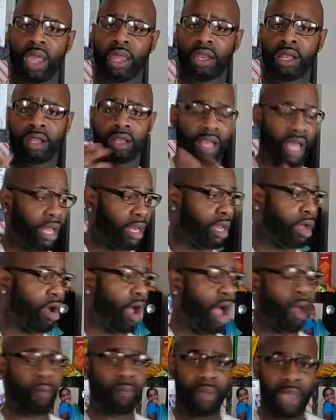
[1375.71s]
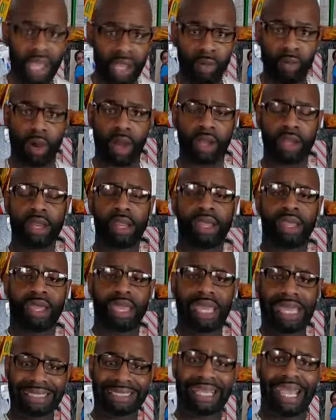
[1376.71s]
and a big one
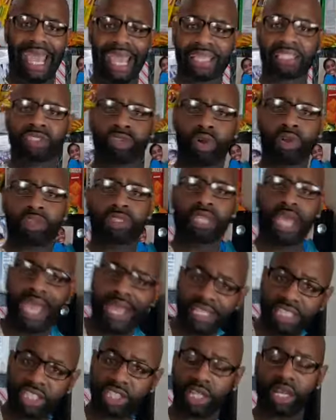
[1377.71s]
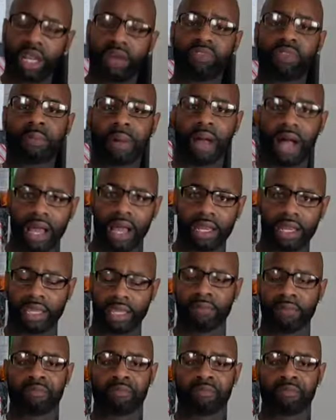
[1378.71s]
is exhortation of the body.